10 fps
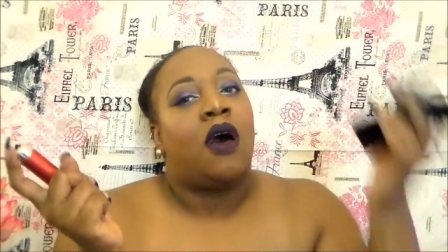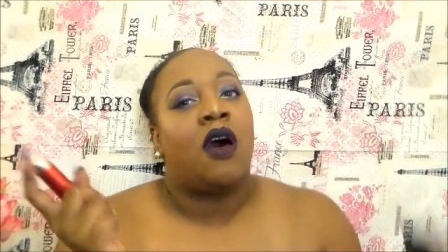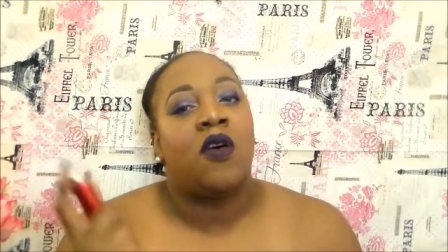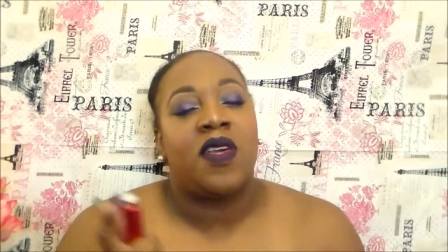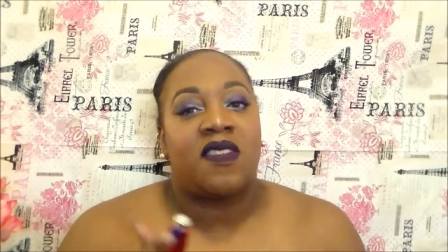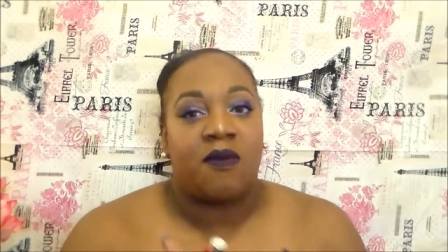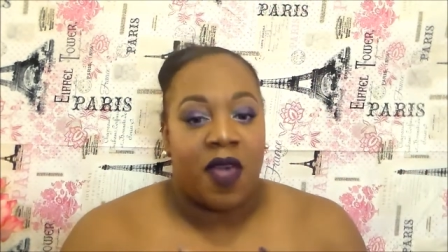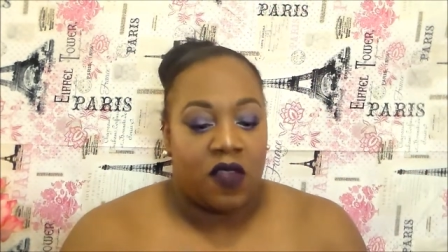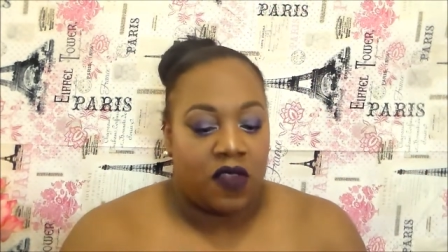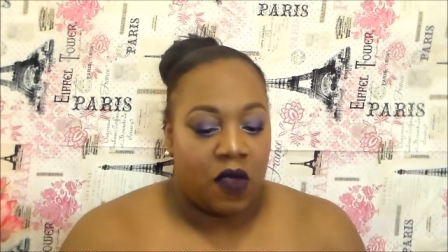Oh, it
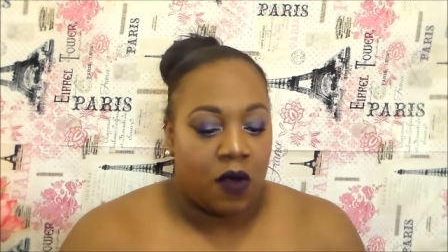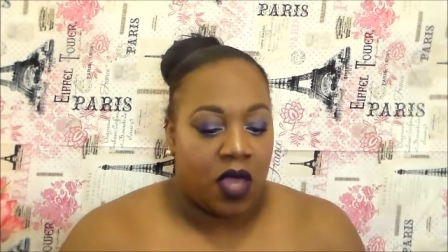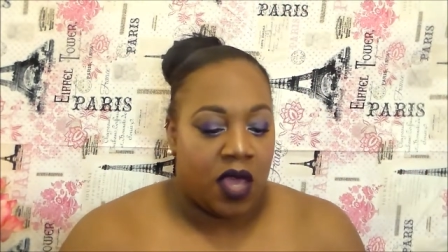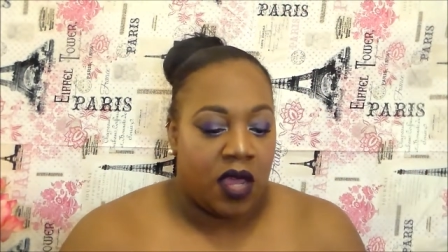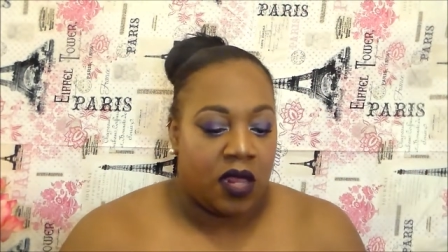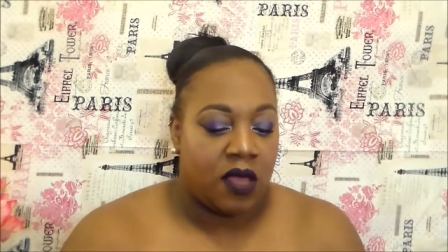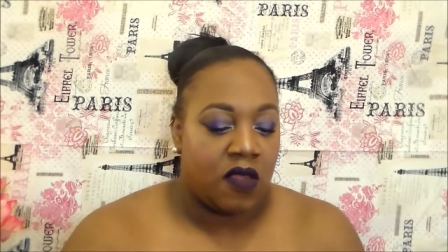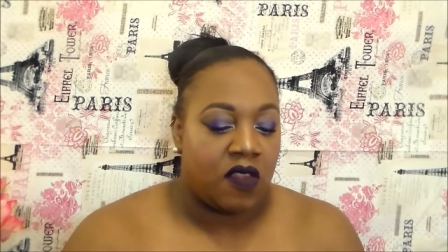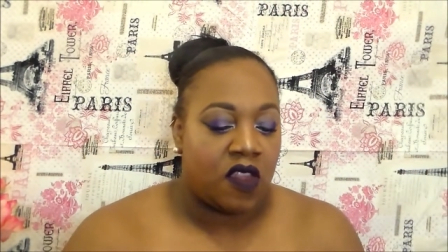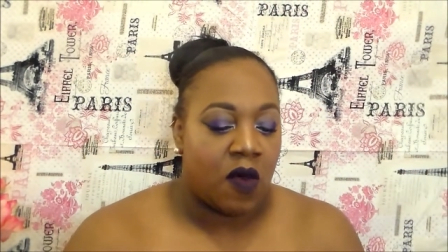smells so good.
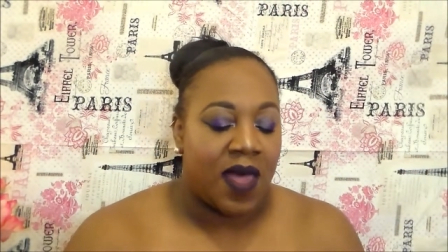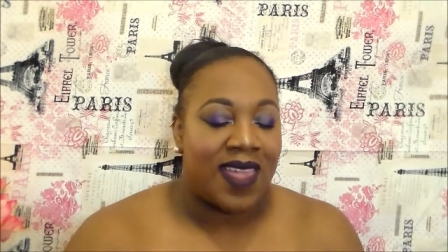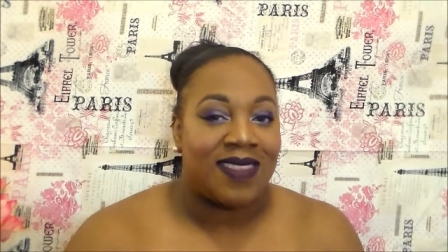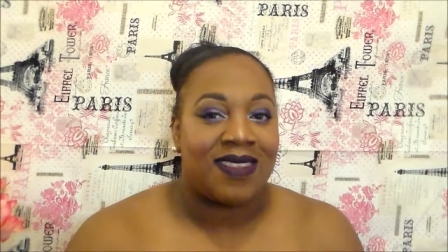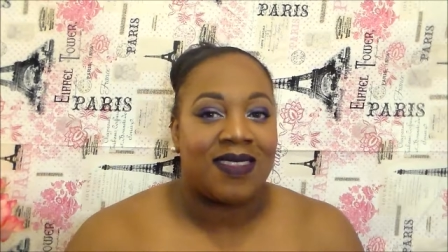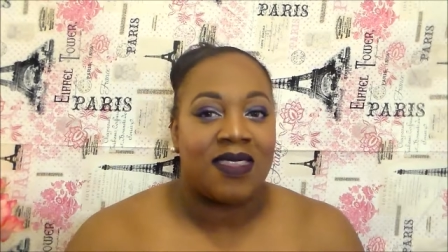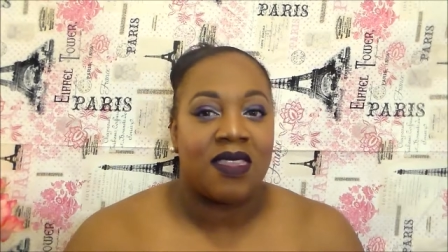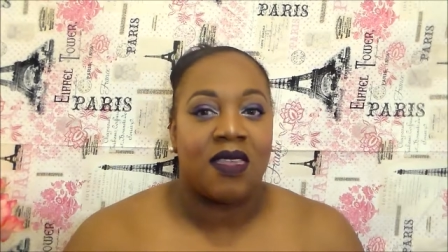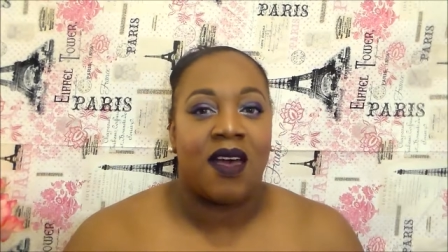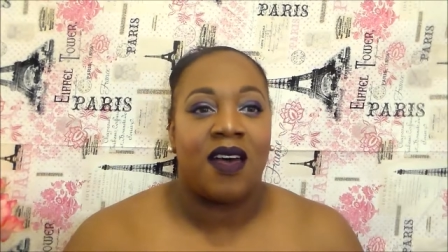So it's
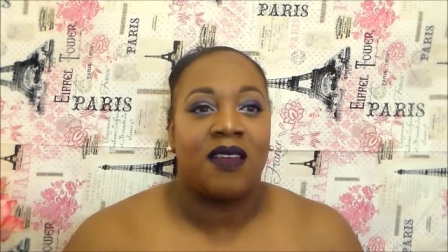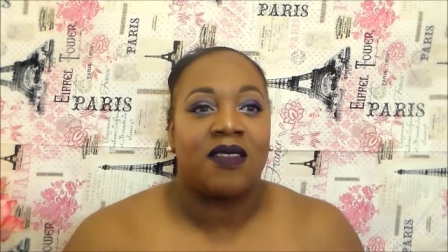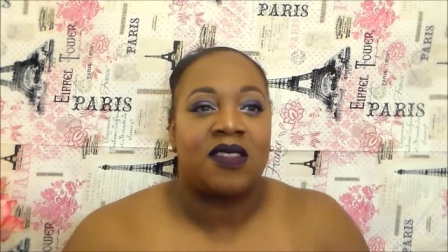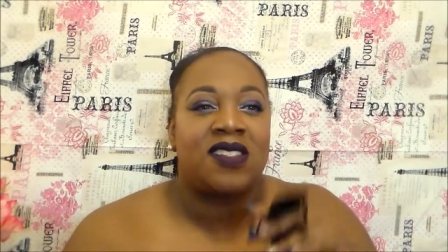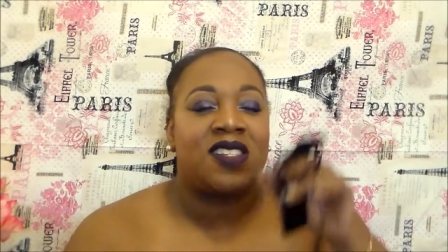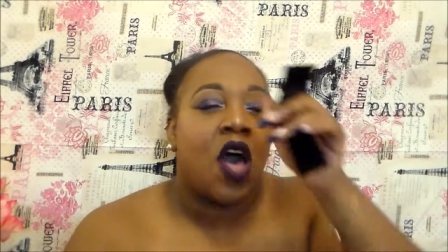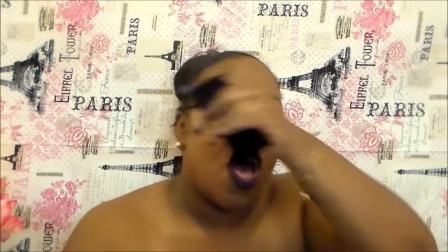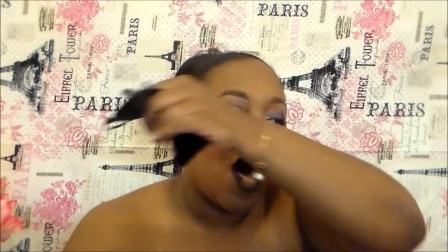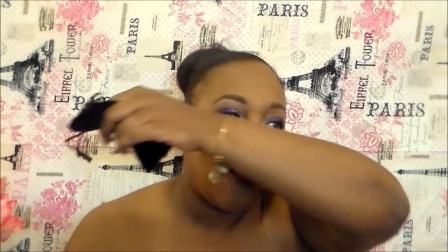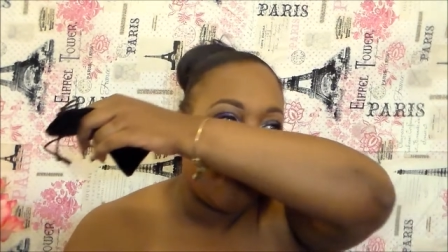
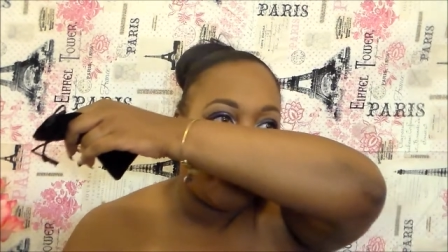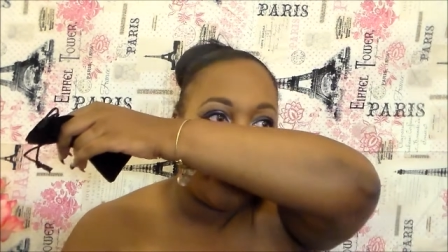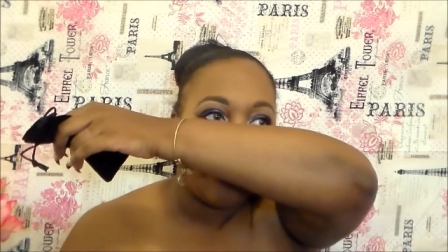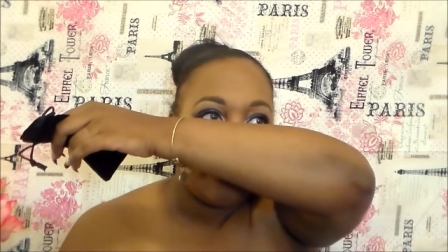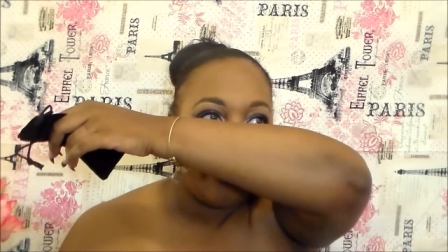soft.